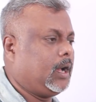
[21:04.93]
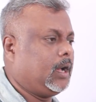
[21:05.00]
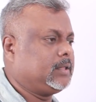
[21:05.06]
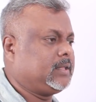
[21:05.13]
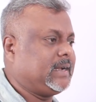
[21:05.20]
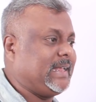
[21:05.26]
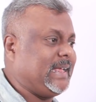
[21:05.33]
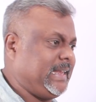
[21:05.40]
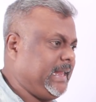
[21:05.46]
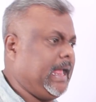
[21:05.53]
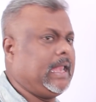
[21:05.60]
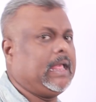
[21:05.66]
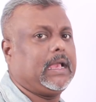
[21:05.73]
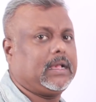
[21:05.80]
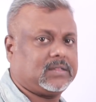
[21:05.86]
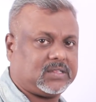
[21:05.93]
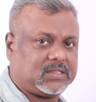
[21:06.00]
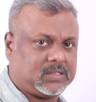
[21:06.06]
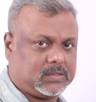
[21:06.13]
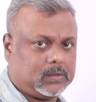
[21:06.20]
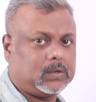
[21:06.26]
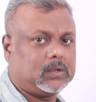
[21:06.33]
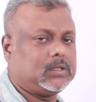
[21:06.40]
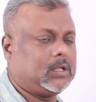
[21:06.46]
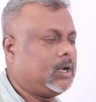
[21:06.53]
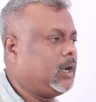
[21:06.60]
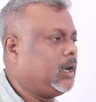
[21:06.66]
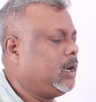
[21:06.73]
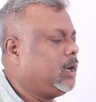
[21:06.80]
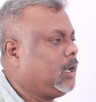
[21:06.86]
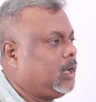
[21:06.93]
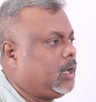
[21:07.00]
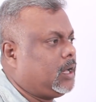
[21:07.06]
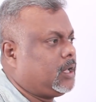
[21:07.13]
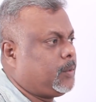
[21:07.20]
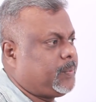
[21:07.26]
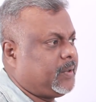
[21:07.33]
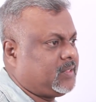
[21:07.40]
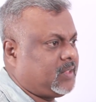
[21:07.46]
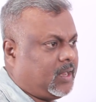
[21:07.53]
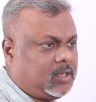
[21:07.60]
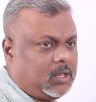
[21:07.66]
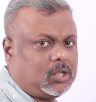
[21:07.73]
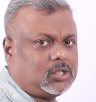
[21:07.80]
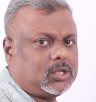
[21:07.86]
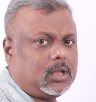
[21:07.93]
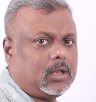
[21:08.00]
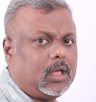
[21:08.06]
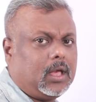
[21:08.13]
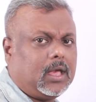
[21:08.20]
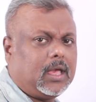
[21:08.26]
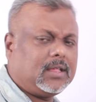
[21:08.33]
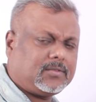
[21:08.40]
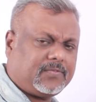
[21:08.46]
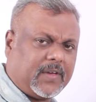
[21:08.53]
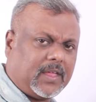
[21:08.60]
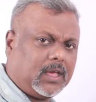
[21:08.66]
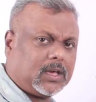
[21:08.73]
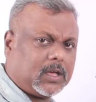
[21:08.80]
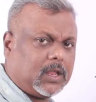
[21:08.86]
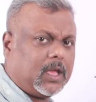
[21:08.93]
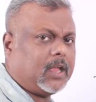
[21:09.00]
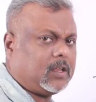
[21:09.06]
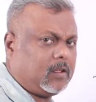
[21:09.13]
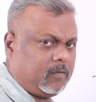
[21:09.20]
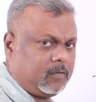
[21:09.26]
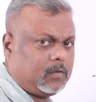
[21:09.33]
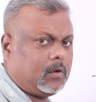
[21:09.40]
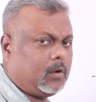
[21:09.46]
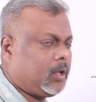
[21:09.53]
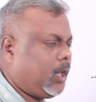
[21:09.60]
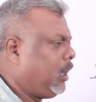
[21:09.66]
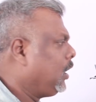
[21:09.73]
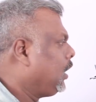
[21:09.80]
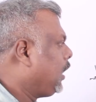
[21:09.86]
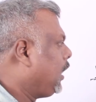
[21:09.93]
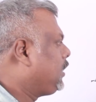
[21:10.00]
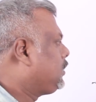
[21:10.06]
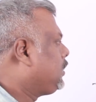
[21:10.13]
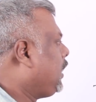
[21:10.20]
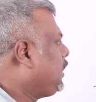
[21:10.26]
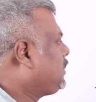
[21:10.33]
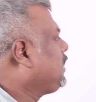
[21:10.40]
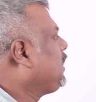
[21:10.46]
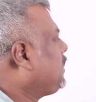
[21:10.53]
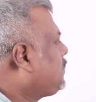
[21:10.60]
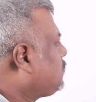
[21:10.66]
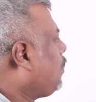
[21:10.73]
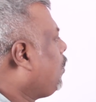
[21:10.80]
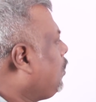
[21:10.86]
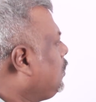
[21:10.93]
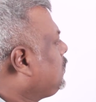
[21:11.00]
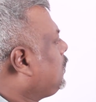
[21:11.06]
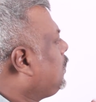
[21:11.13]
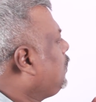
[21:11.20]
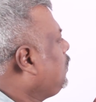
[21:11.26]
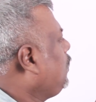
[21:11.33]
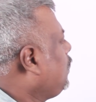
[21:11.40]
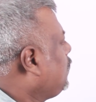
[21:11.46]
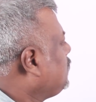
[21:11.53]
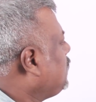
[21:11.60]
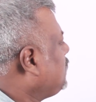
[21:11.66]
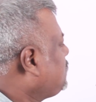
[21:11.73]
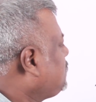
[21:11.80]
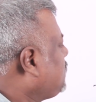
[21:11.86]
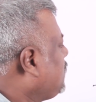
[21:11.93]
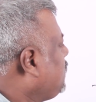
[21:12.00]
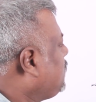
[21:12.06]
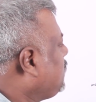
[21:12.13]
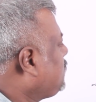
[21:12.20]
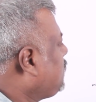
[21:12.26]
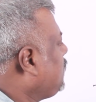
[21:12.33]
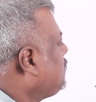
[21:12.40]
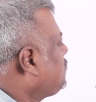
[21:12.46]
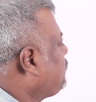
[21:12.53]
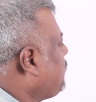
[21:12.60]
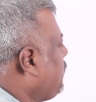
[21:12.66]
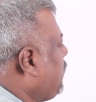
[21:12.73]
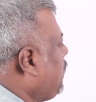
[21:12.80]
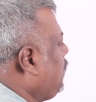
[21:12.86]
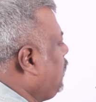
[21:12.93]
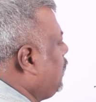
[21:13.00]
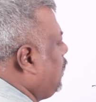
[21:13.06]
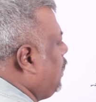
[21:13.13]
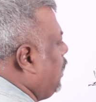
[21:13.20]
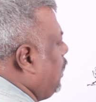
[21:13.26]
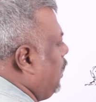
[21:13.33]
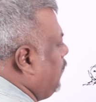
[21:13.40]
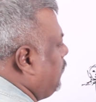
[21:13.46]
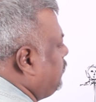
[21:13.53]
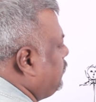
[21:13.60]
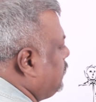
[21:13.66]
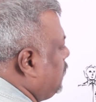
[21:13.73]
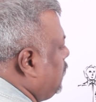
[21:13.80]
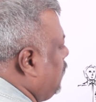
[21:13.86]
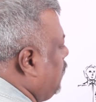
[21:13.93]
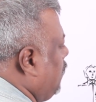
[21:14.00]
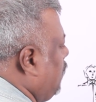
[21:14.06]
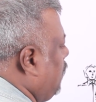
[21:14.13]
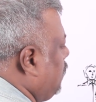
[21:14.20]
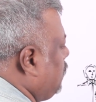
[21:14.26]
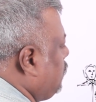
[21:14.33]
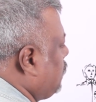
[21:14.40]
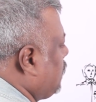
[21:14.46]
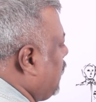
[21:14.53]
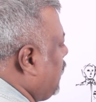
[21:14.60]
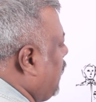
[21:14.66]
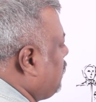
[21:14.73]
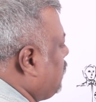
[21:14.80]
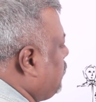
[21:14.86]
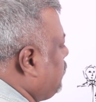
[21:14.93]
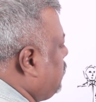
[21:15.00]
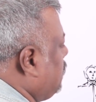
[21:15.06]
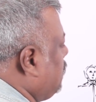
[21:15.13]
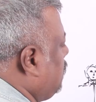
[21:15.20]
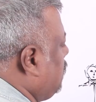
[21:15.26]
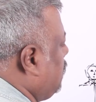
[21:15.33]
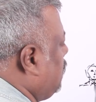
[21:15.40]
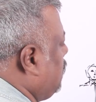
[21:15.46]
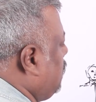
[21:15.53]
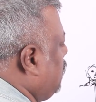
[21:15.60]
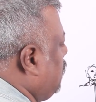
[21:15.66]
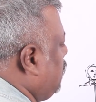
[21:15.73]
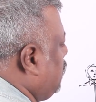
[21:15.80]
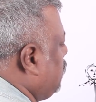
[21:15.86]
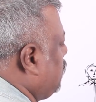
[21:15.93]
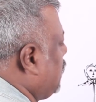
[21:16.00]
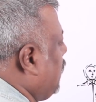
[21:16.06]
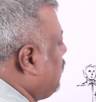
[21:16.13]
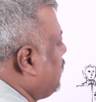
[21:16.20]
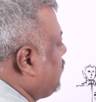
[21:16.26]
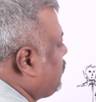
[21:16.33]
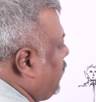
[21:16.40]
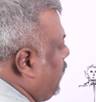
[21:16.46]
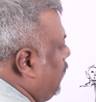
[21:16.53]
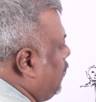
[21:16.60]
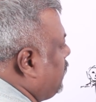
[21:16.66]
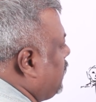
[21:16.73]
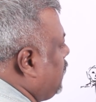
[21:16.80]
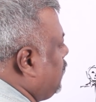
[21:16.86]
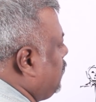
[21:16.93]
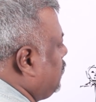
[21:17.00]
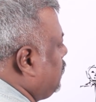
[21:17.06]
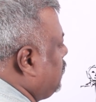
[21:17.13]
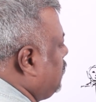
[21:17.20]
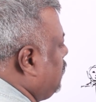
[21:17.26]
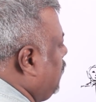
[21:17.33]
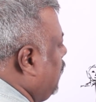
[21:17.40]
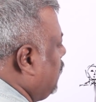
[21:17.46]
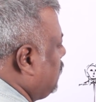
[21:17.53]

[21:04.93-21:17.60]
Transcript: the detailings, the representation is very creative. Okay, it needs all the necessary details. Maybe you can have a tree over here.